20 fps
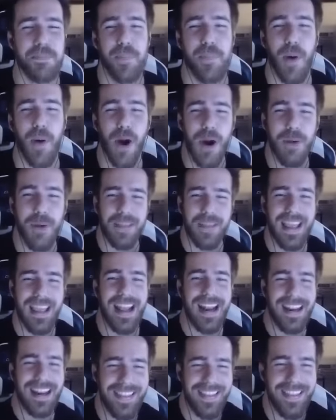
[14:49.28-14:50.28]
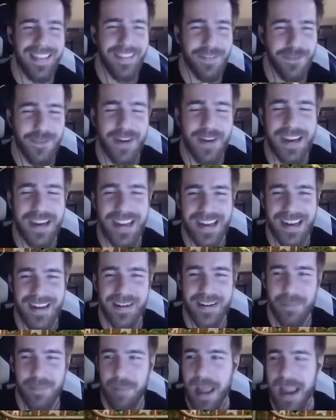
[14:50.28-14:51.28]
sperm getting to the
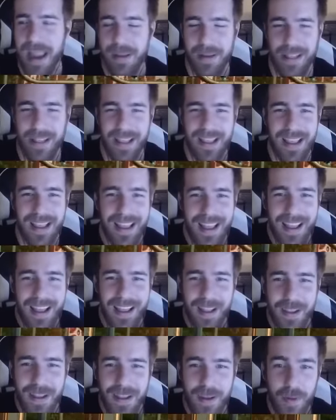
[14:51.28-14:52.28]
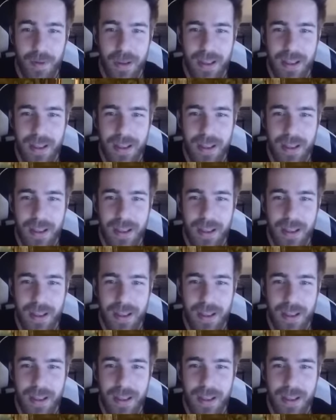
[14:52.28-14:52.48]
freaking bait. Oh. Like. Oh!